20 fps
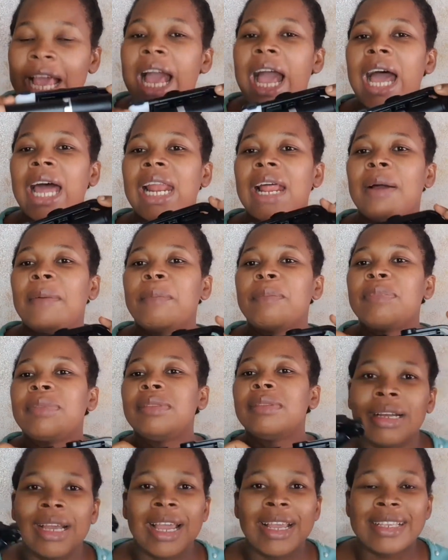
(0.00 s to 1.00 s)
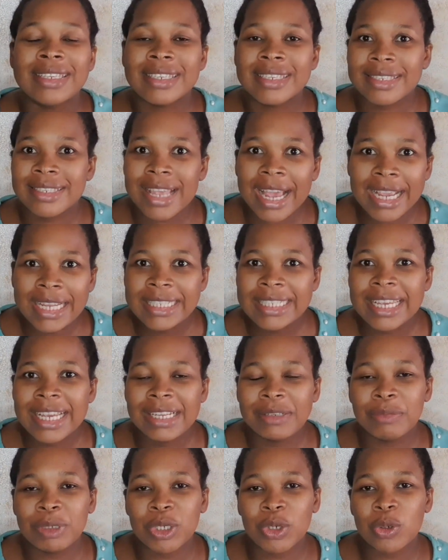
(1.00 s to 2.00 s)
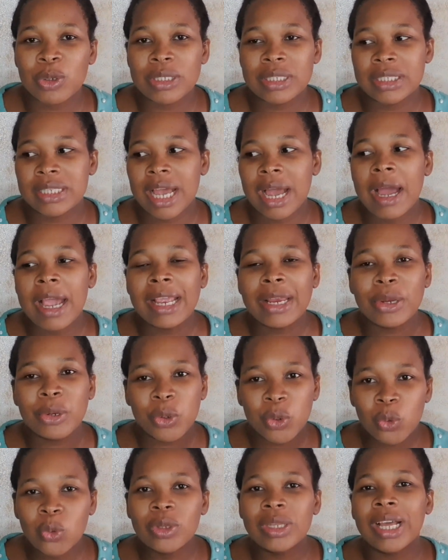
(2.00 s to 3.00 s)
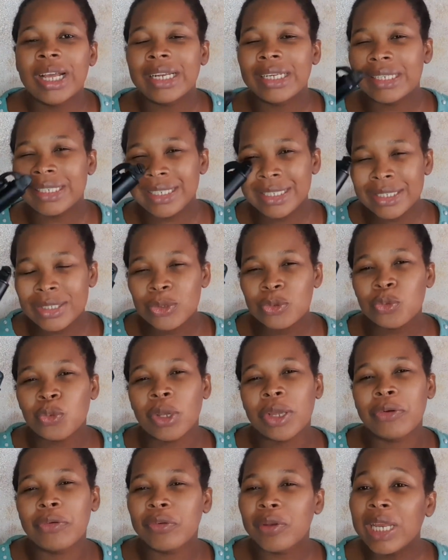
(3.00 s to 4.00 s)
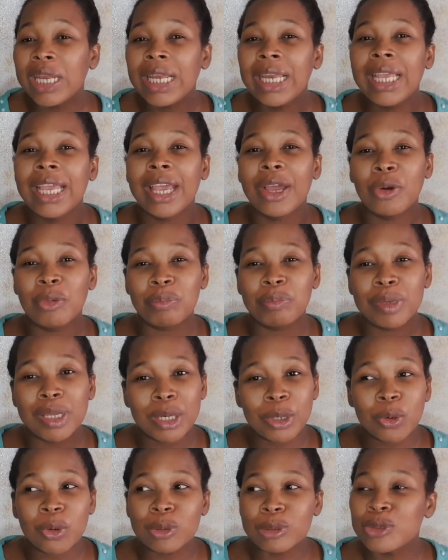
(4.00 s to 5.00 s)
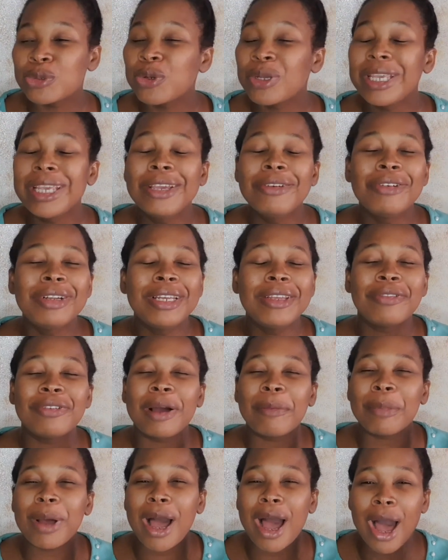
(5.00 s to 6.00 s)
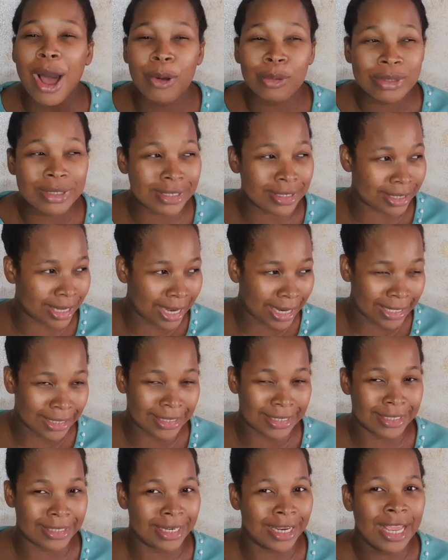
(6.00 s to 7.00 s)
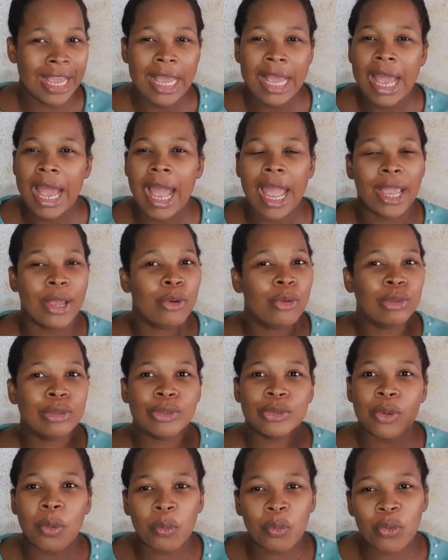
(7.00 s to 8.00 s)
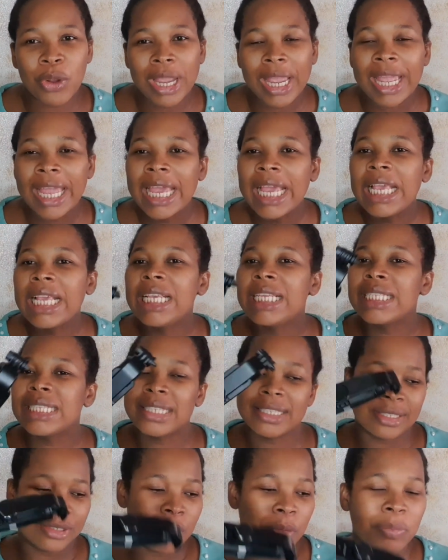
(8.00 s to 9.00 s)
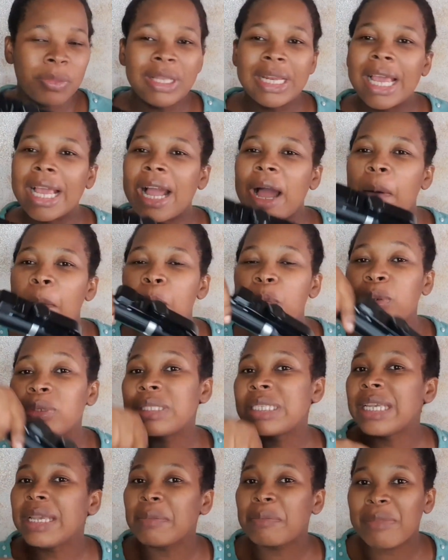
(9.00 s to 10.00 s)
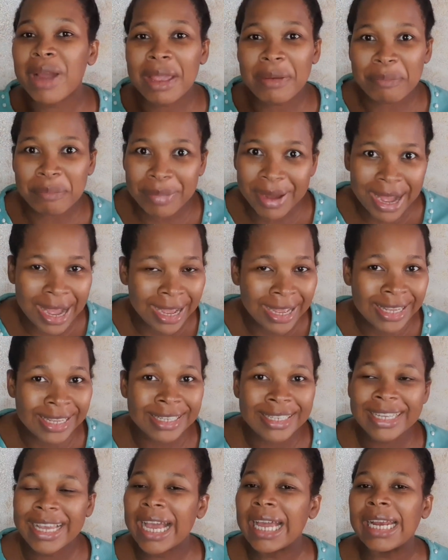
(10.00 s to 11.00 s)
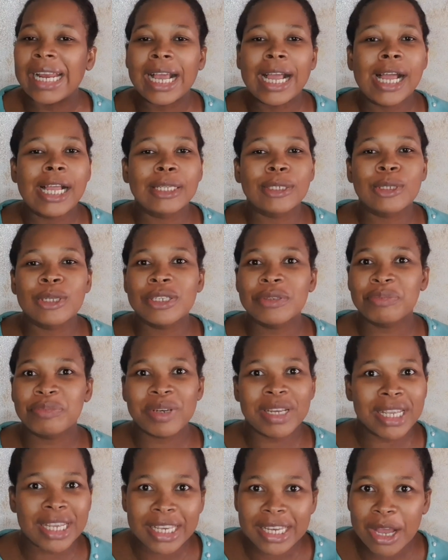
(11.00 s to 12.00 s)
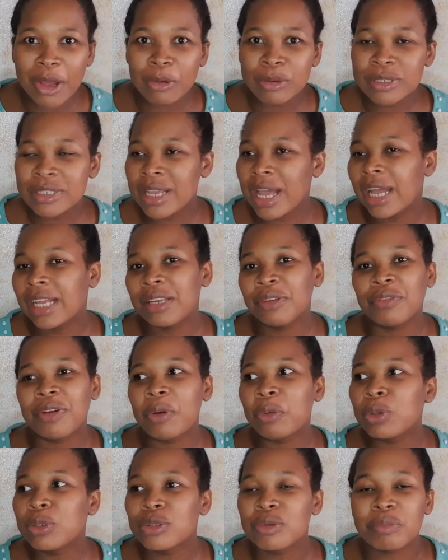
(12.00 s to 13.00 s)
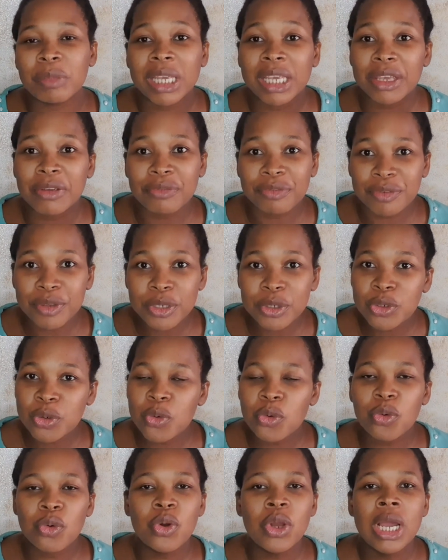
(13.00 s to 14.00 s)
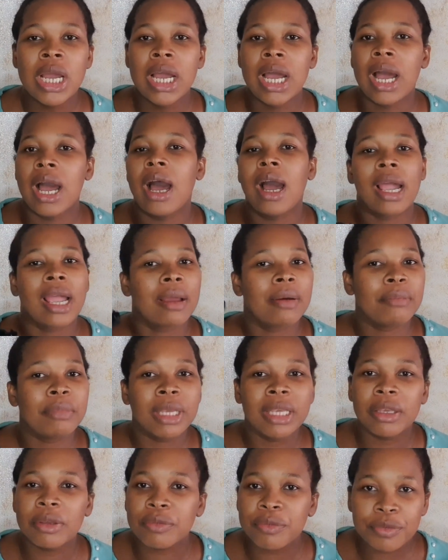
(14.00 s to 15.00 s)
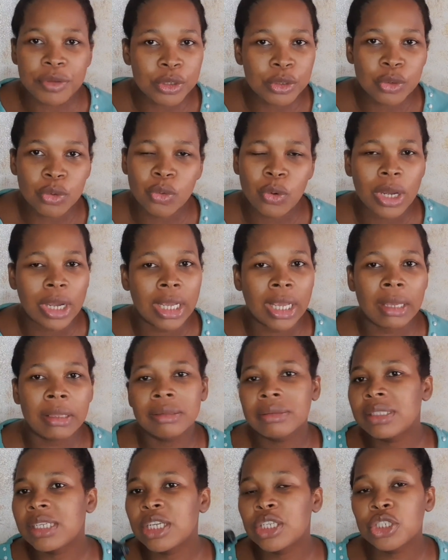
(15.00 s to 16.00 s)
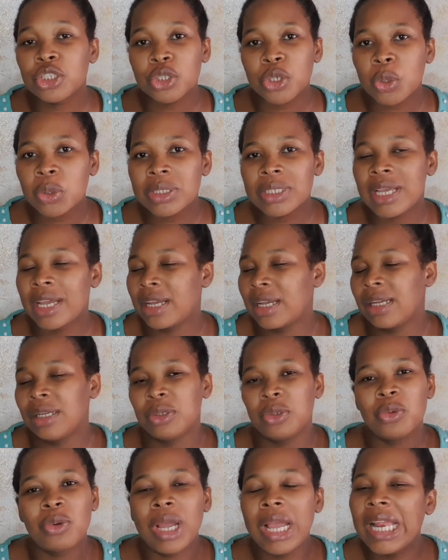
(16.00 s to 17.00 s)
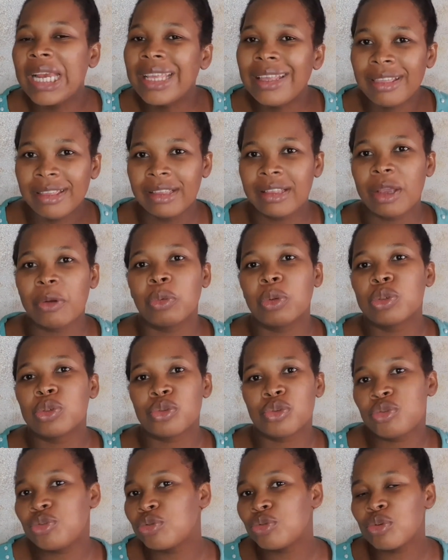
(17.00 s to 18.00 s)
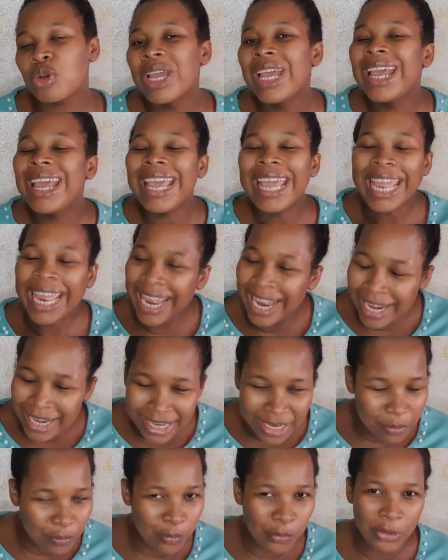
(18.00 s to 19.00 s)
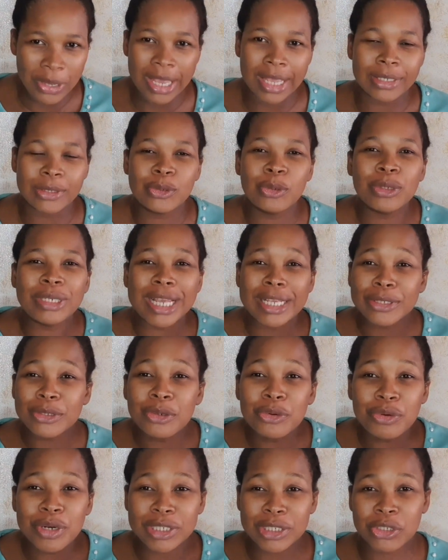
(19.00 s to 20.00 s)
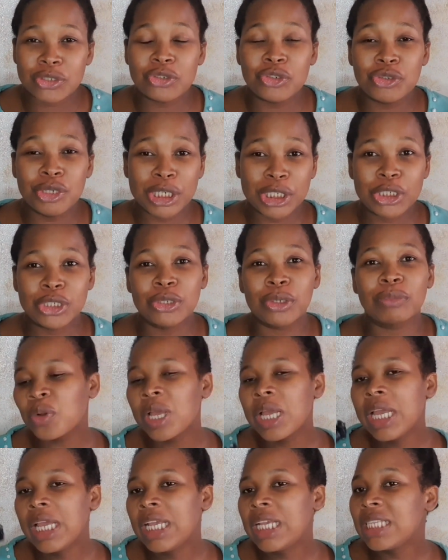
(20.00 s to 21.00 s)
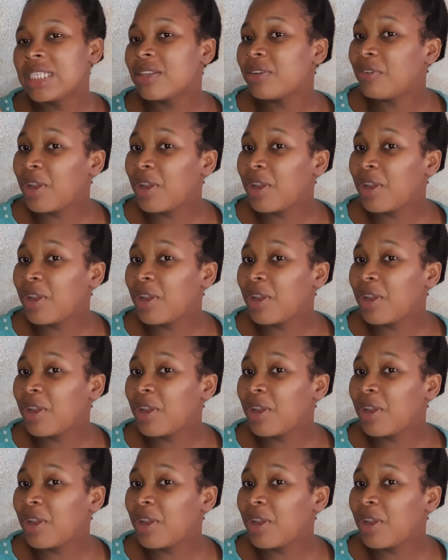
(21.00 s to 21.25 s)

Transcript: and I'm excited because I know that this will really help me a lot. So even if I'm outside, I go somewhere, it's something I can put in my bag and I can just bring it out. And if I want to make a video, I can make a video, I can take shots, I can do anything I want to do anywhere. So there's no restriction, because it's a